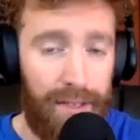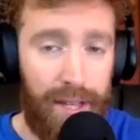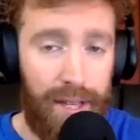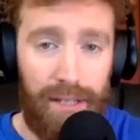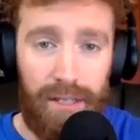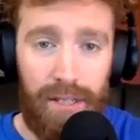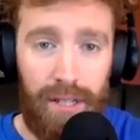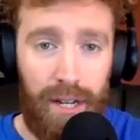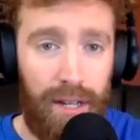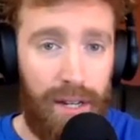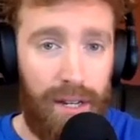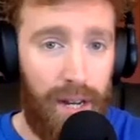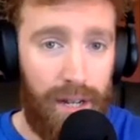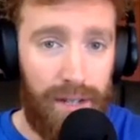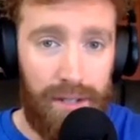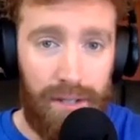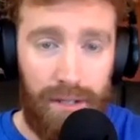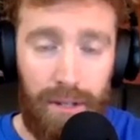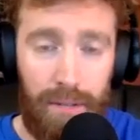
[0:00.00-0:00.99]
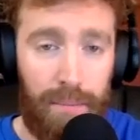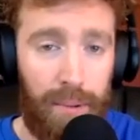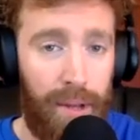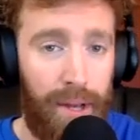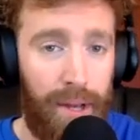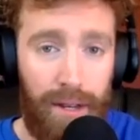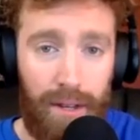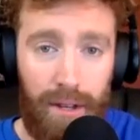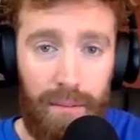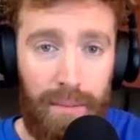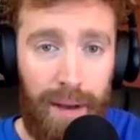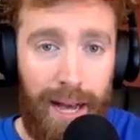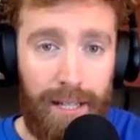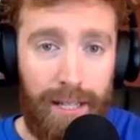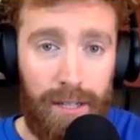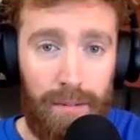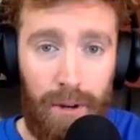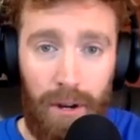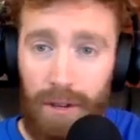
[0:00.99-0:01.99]
things done, hustling, playing good
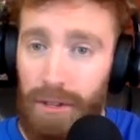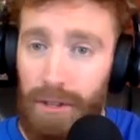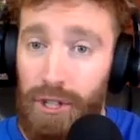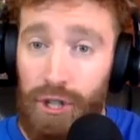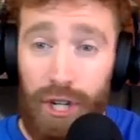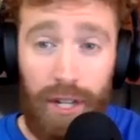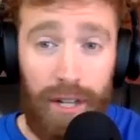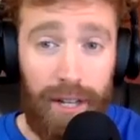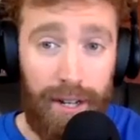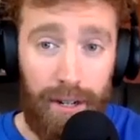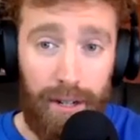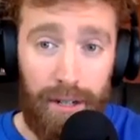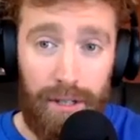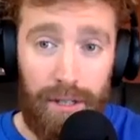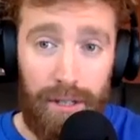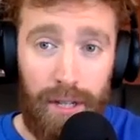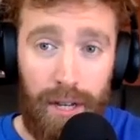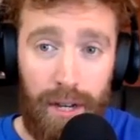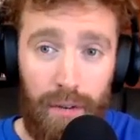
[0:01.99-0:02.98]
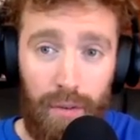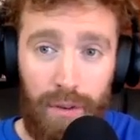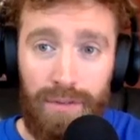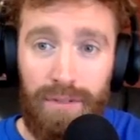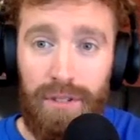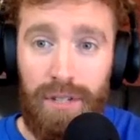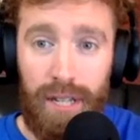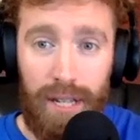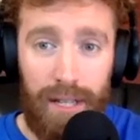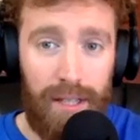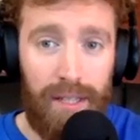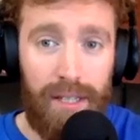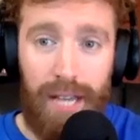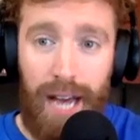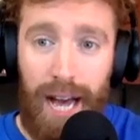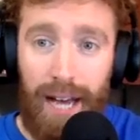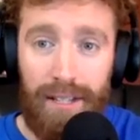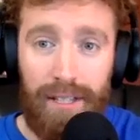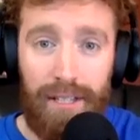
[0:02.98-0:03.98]
basketball, the G leaguers. Mm. We've seen mm-hmm. these
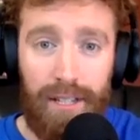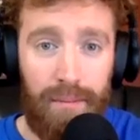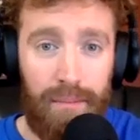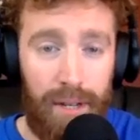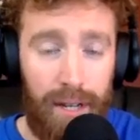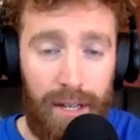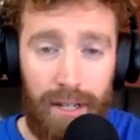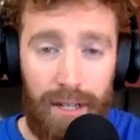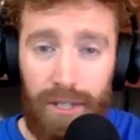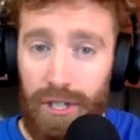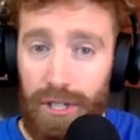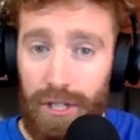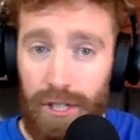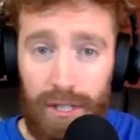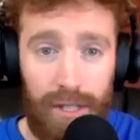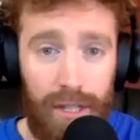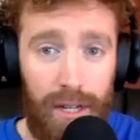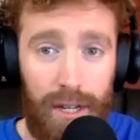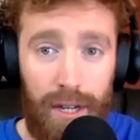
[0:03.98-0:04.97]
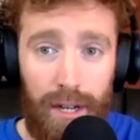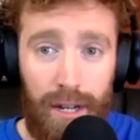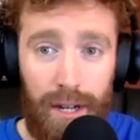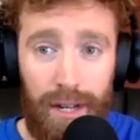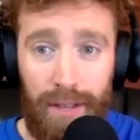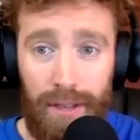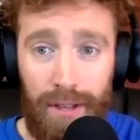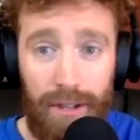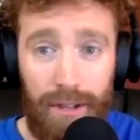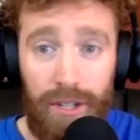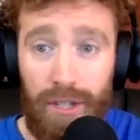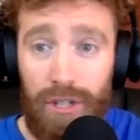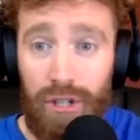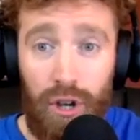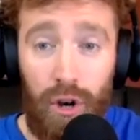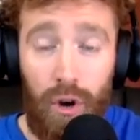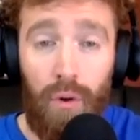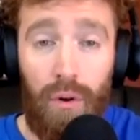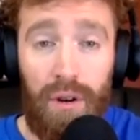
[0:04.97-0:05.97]
guys come in and just they're just
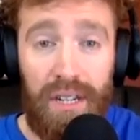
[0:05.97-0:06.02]
so